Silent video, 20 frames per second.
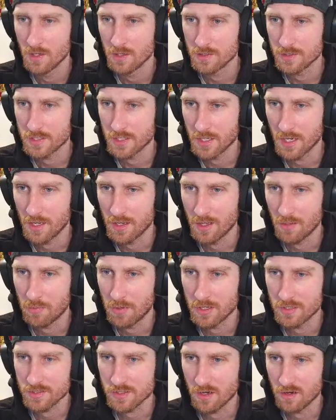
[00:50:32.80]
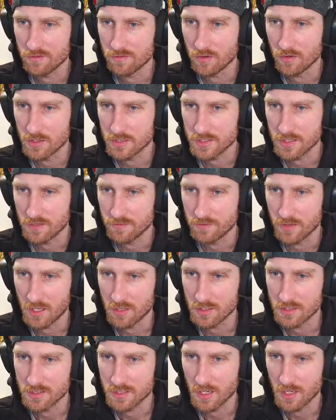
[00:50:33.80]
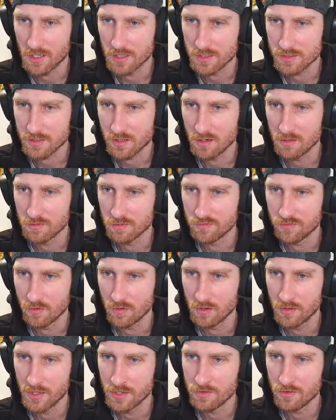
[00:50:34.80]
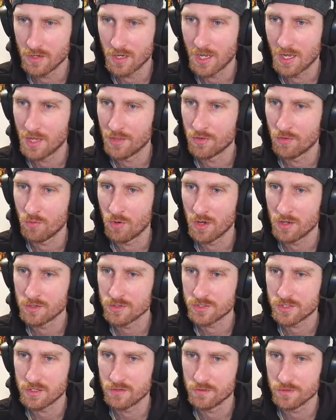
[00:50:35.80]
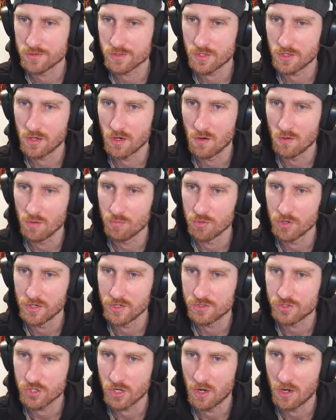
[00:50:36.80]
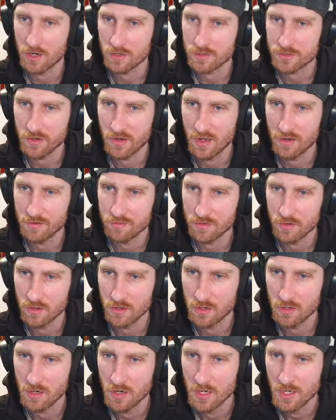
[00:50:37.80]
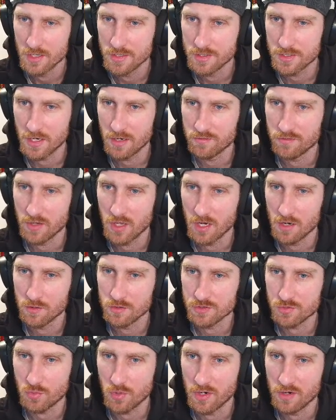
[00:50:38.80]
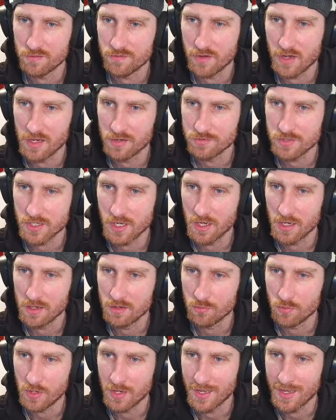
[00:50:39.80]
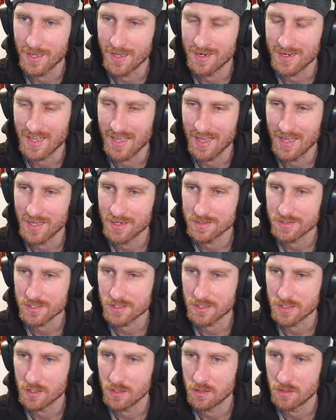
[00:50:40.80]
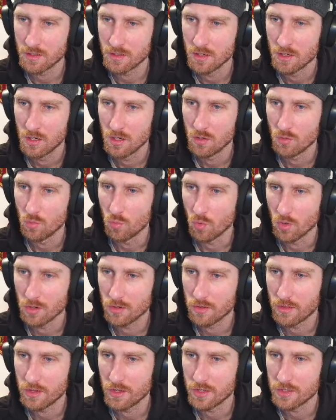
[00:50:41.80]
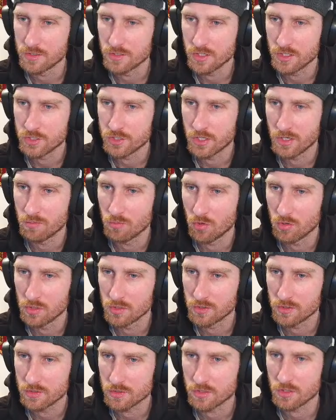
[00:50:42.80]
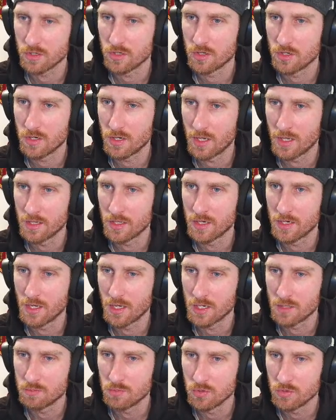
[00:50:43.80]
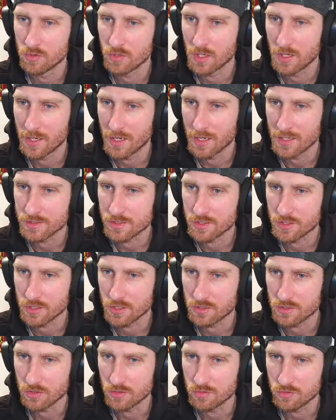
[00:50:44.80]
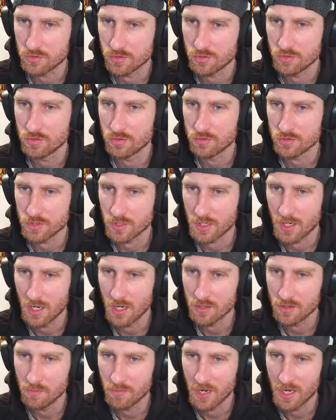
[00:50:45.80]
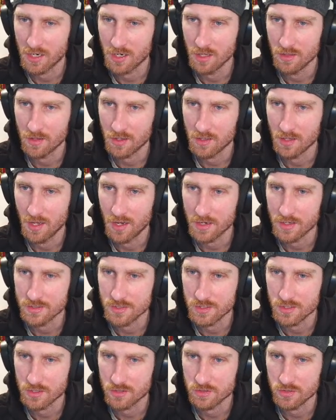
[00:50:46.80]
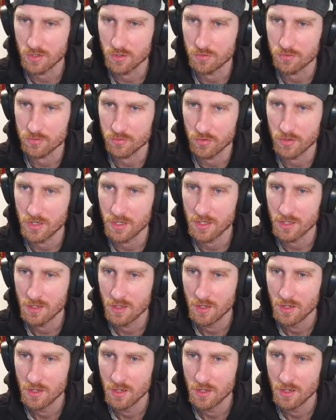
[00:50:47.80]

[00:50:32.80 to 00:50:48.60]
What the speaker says: See how that pays off for you. See if any of the tight ends go before. They do not. The wide receivers that go are pretty chalk. So after Zay Flowers went at 5'10", we had Addison, Worthy, and DJ Moore at the turn, and then Ibuka at 6:02. So Kyle, you're back on the clock at 6:03.